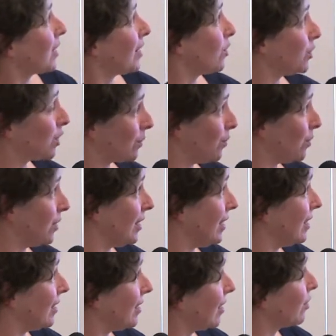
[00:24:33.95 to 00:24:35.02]
I also put it
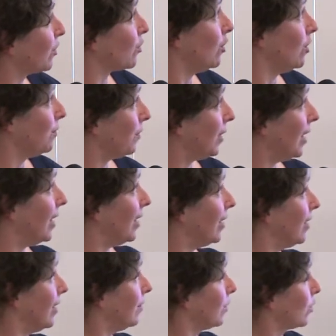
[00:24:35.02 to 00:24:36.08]
in another group
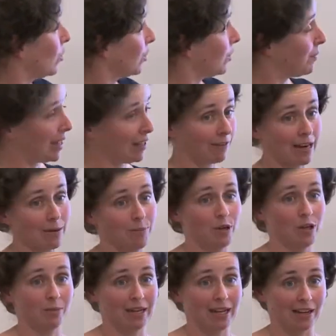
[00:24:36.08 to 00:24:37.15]
called the Ballarat
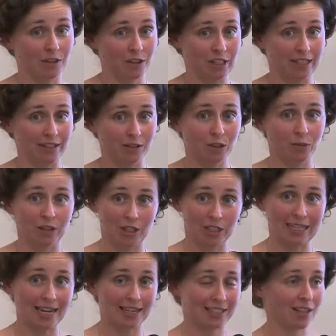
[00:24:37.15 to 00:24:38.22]
Permaculture Guild, which is
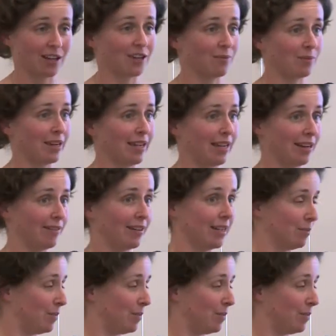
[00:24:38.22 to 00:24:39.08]
outside of my area,